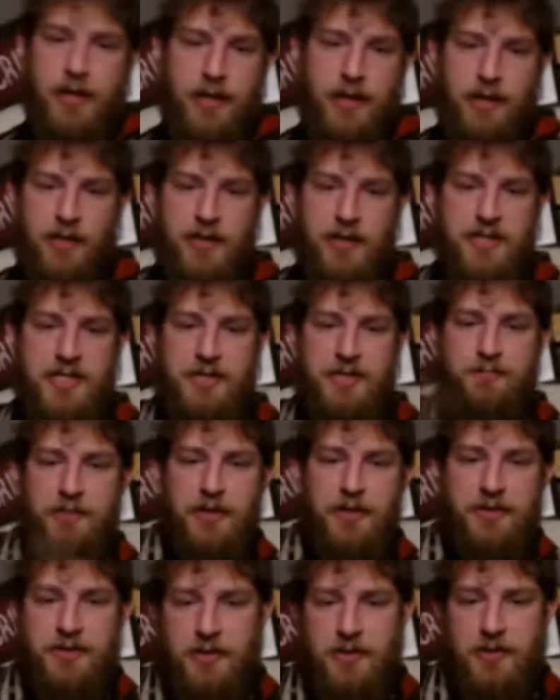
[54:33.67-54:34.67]
this is
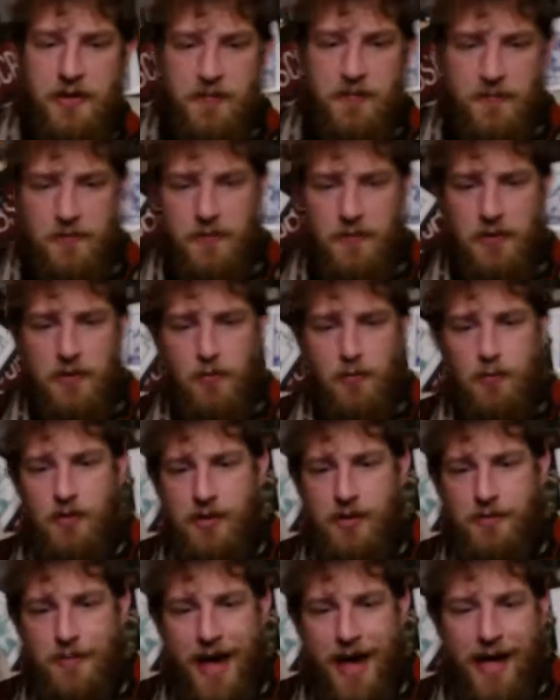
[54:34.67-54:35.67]
built on a full
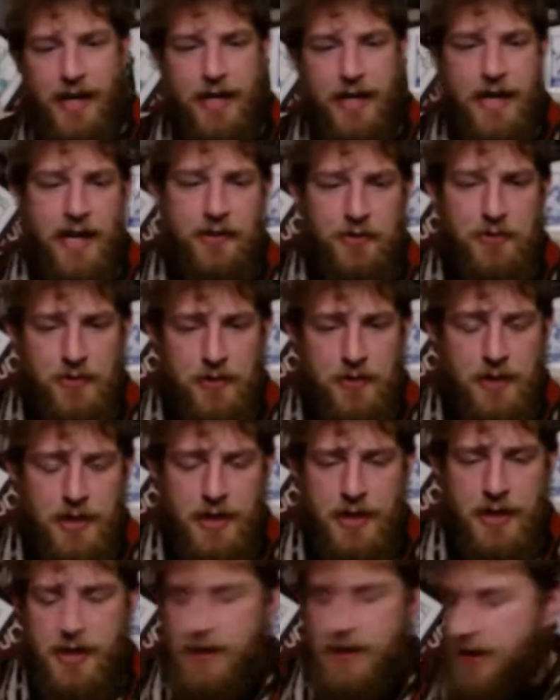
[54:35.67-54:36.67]
wood matic handle.
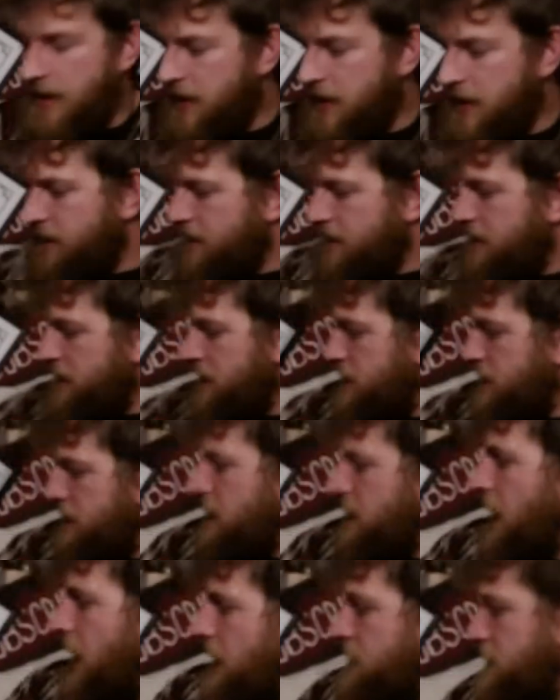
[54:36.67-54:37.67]

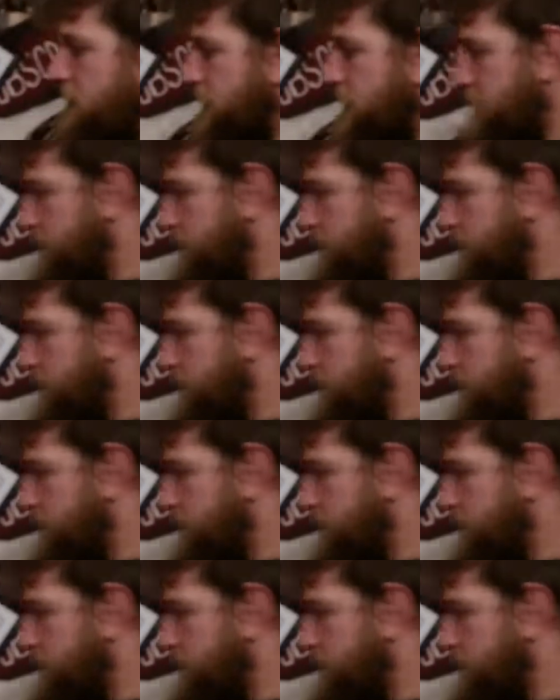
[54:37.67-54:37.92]
Actually,